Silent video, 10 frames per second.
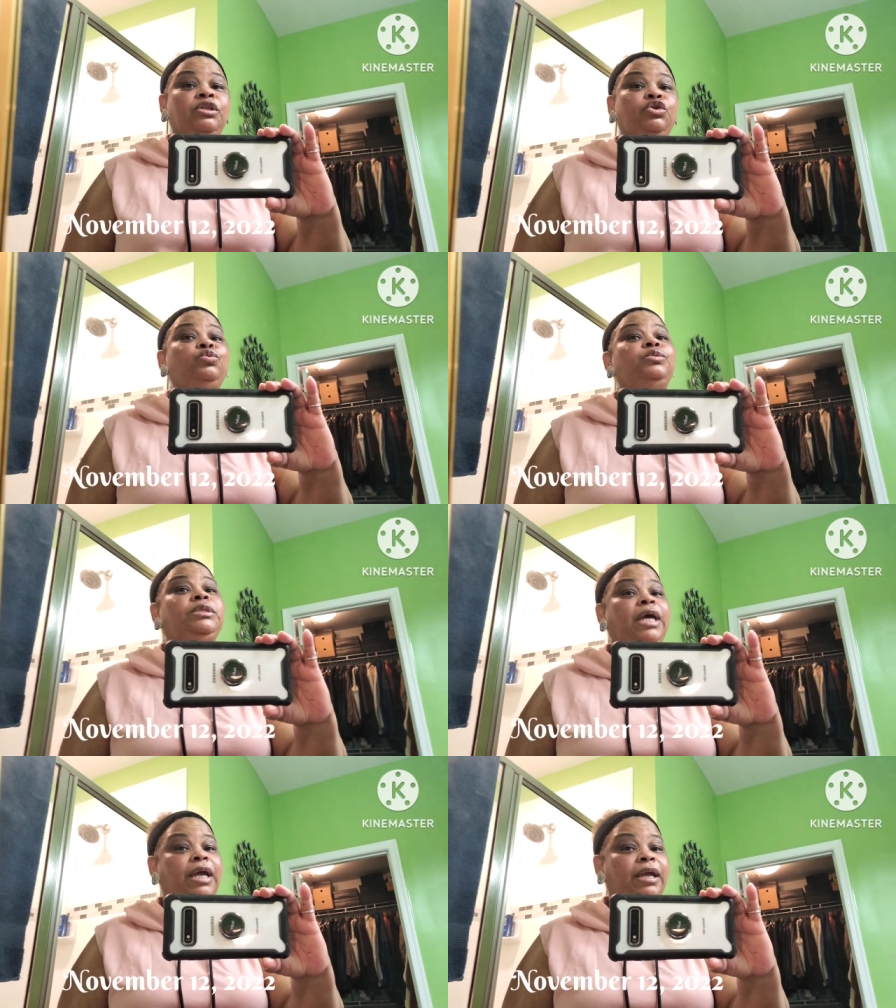
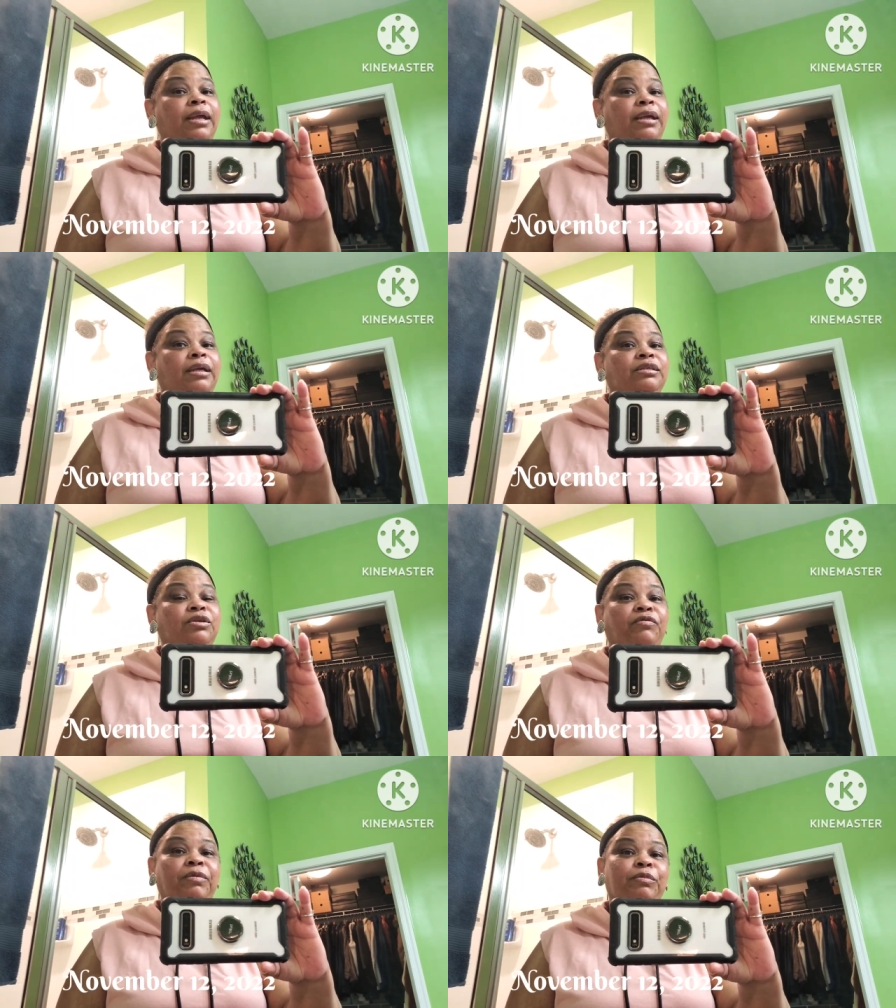Today is
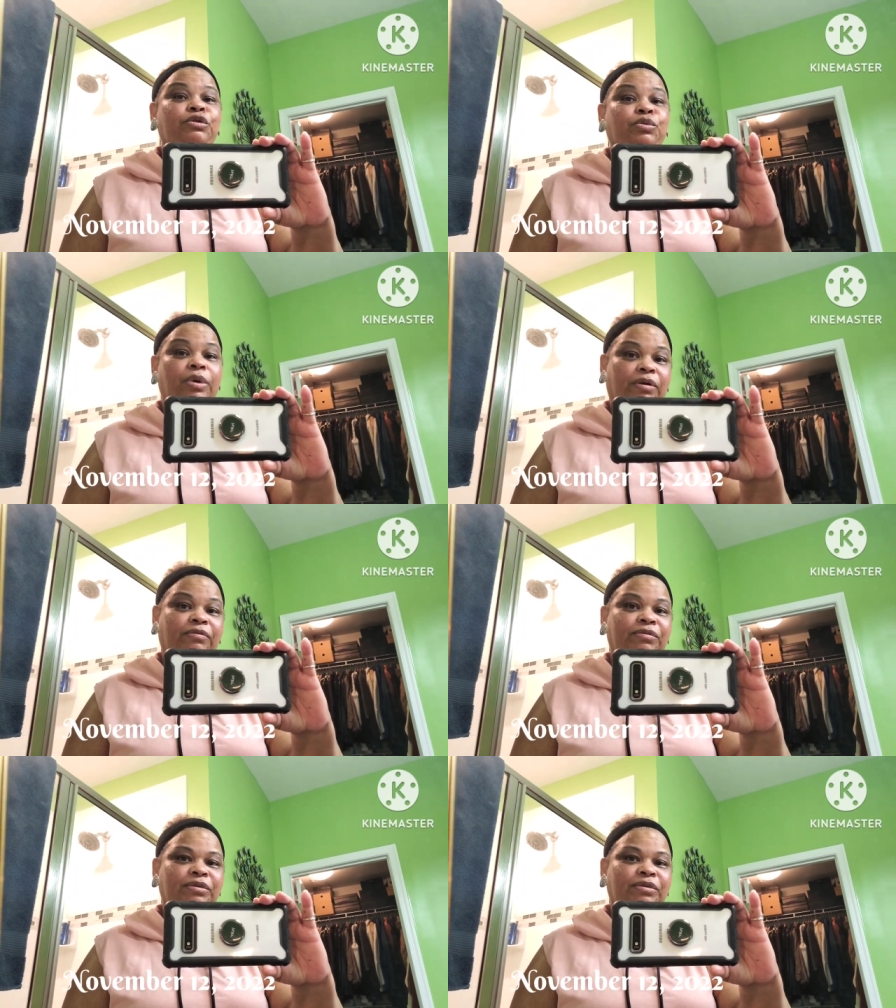November 12th,